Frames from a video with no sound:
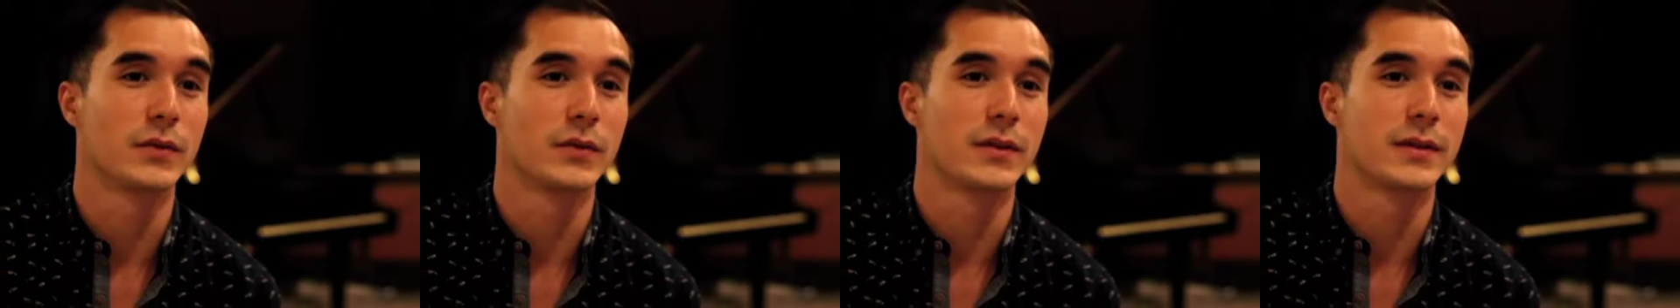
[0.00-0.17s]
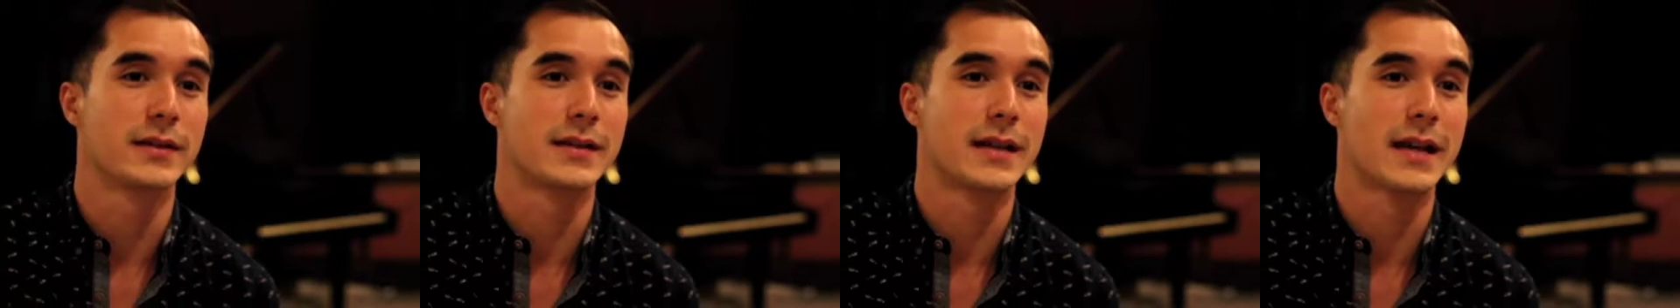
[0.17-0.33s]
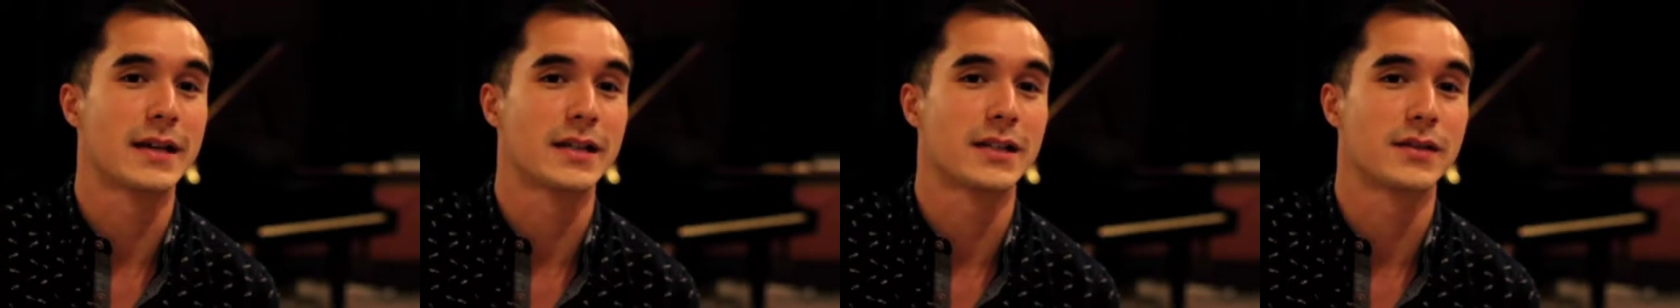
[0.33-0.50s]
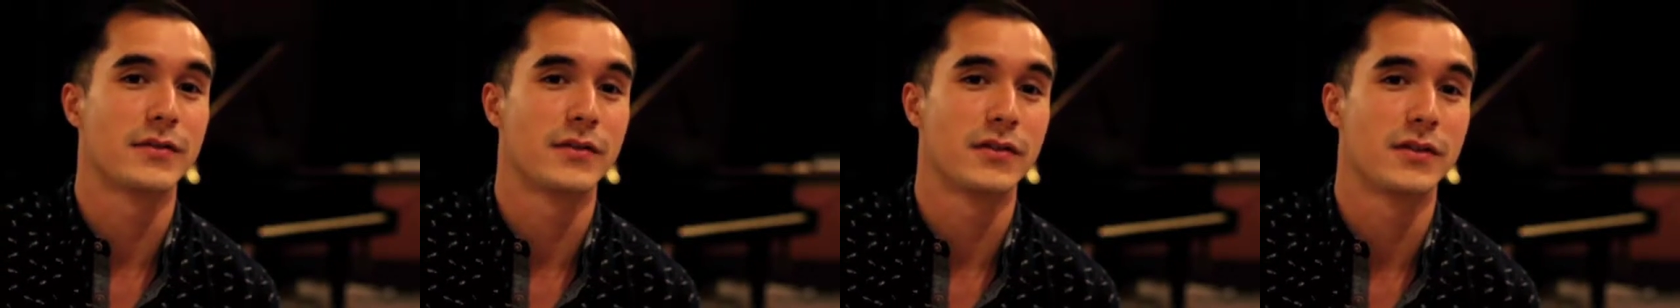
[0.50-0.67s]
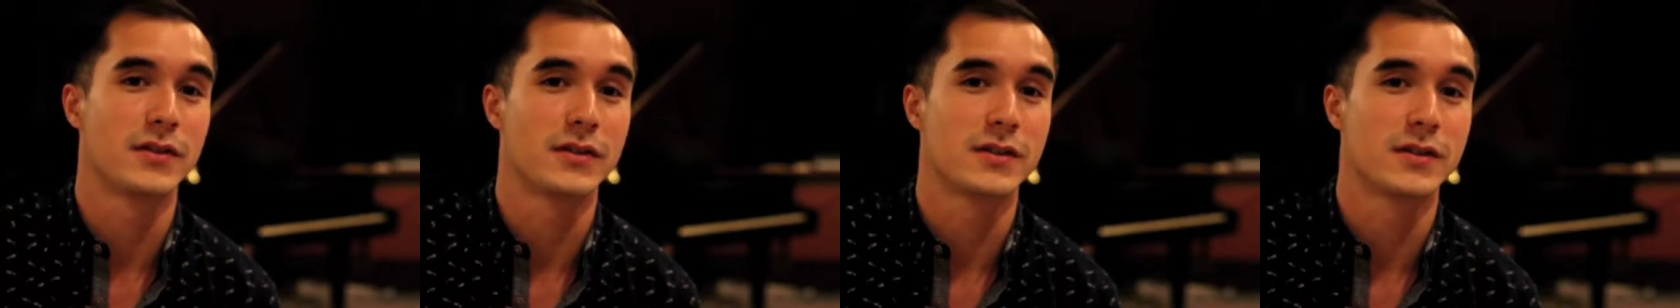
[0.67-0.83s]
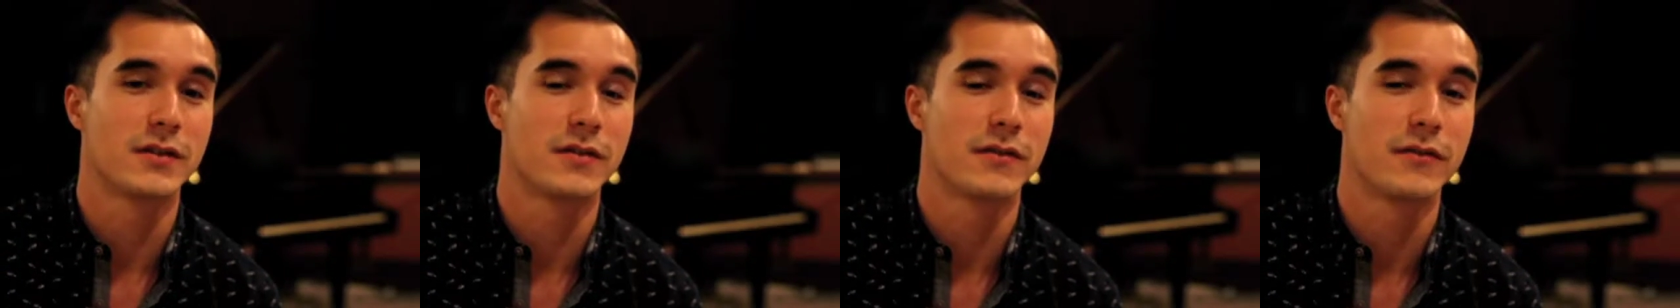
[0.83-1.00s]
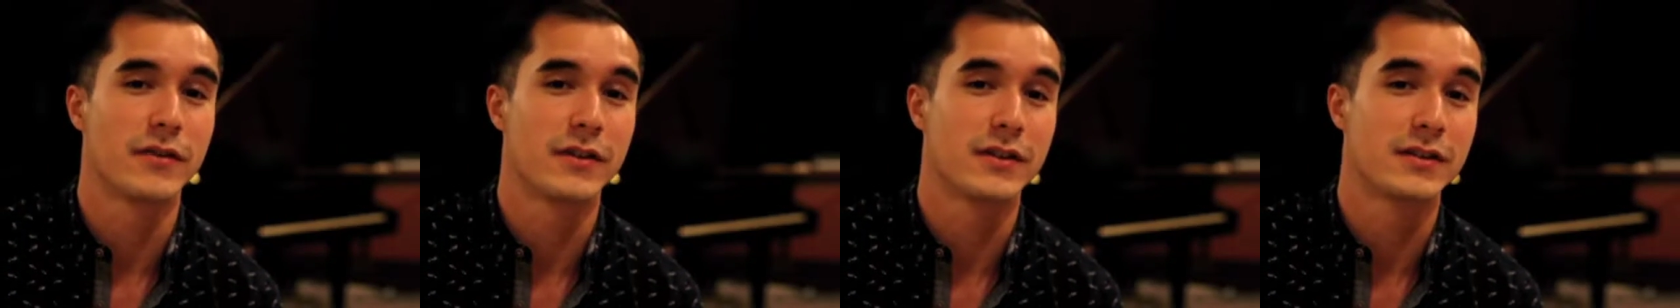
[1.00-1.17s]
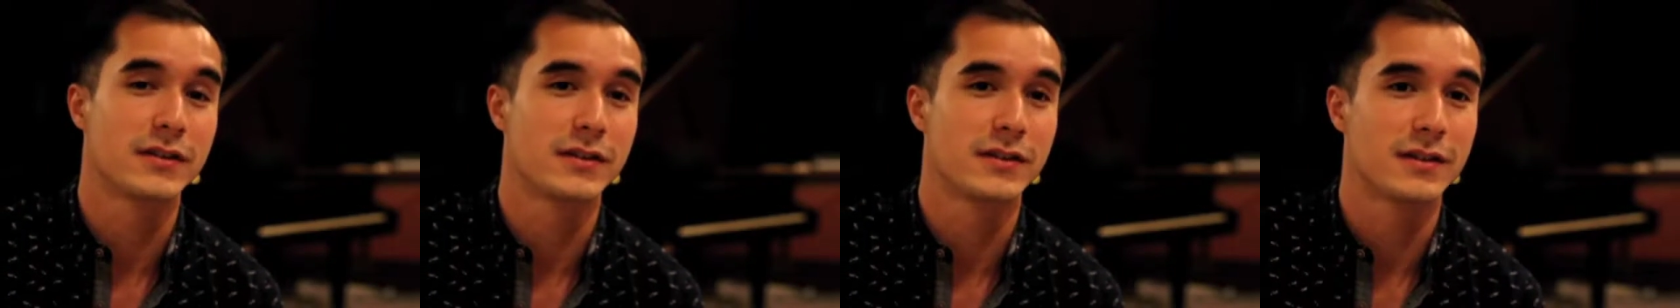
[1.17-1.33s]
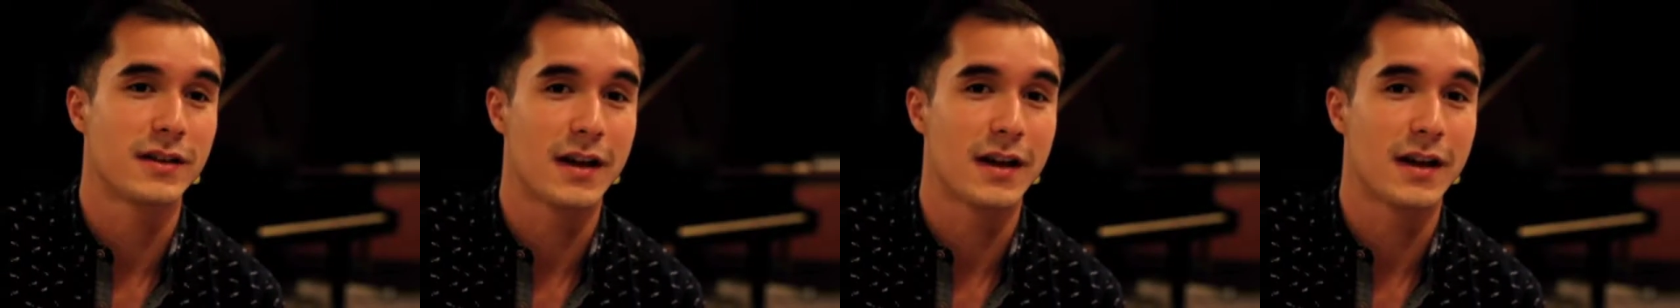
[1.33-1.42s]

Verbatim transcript: with saxophonist Vincent